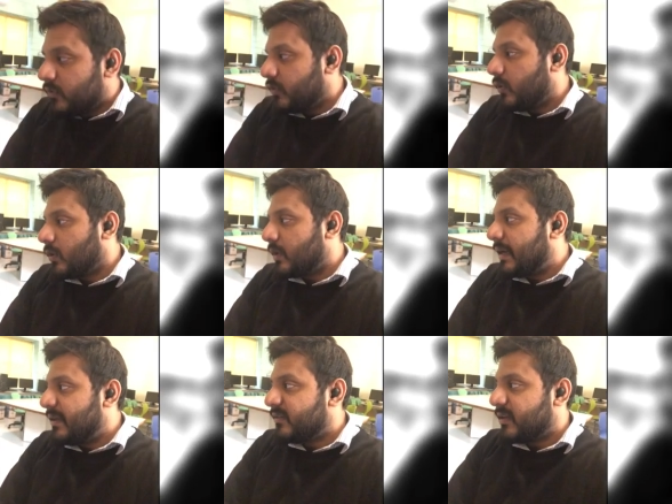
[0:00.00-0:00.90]
So
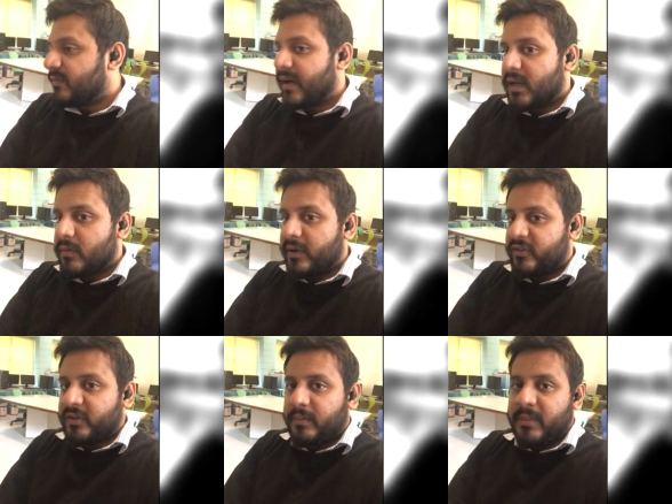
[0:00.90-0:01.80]
guys,
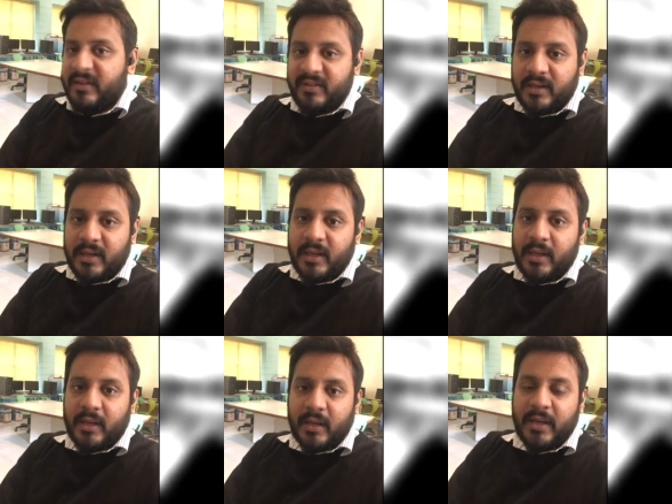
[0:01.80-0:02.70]
evaluation basically,
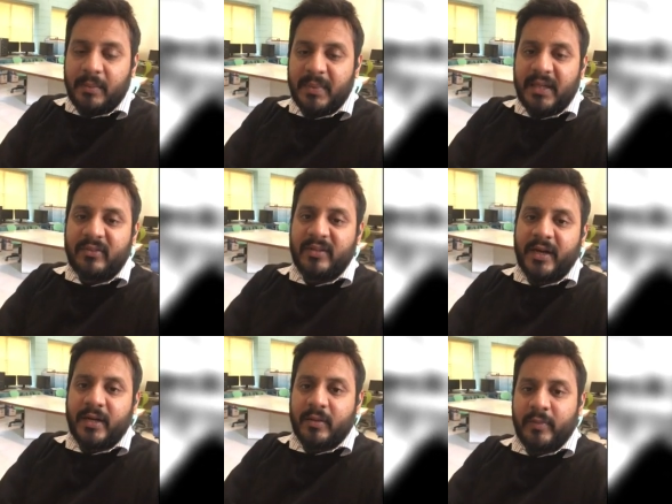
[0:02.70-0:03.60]
it means that
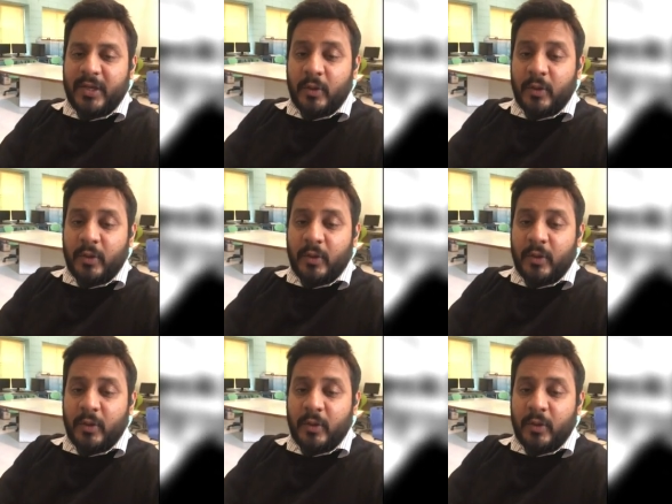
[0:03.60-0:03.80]
when you